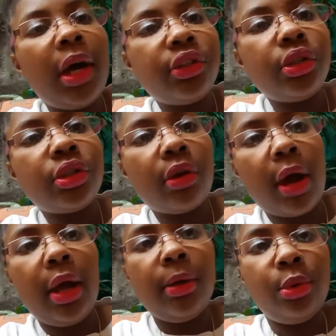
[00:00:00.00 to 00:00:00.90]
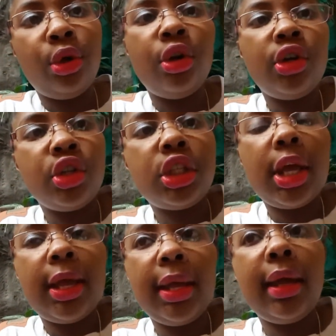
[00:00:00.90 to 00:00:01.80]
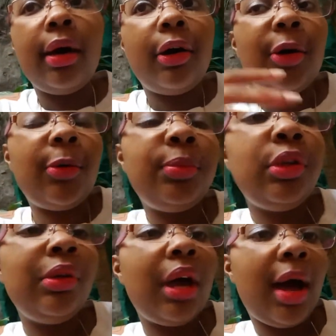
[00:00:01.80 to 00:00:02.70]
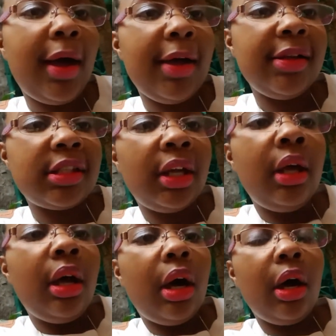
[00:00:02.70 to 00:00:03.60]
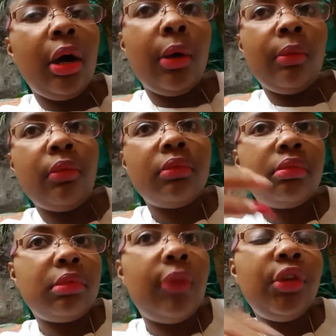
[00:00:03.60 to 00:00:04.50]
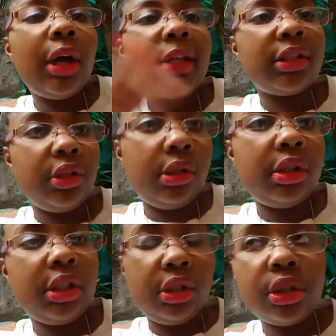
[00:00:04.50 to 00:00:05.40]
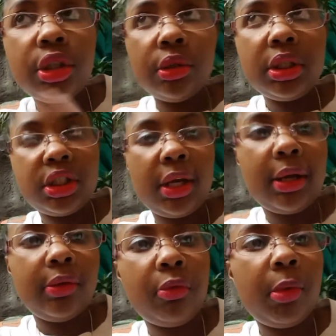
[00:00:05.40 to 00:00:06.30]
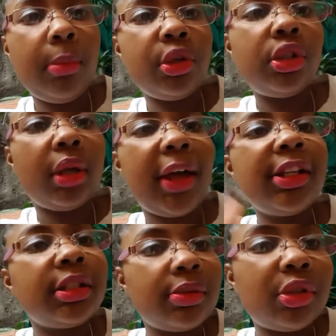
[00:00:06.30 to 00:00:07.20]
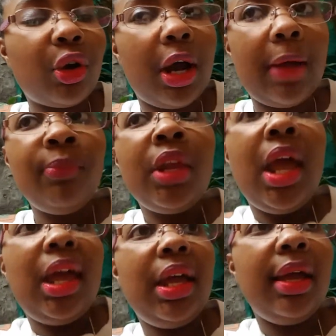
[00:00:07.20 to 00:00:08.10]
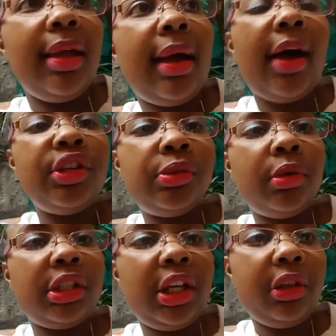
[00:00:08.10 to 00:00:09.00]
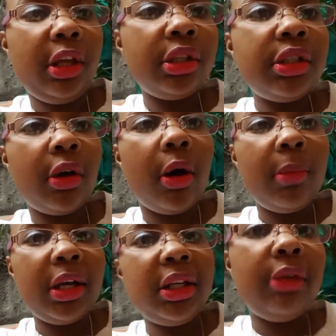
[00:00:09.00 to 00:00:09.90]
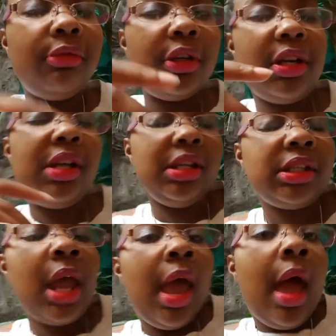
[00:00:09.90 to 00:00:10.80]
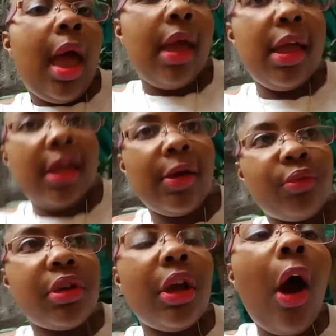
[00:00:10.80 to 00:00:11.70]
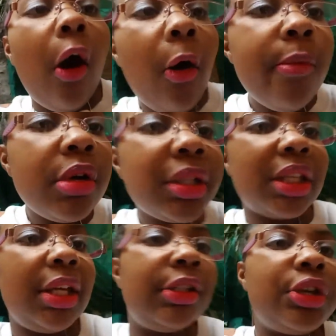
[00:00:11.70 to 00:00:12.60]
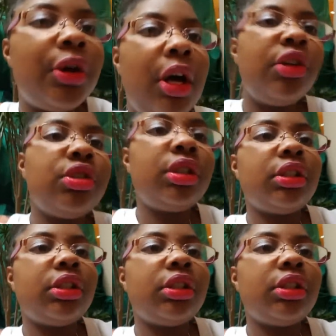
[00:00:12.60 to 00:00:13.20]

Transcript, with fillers: my subscribers. And I hope you guys, um, if you guys are new to this channel, remember to like and subscribe. And I just want to say thank you to all my divas and we almost hit 200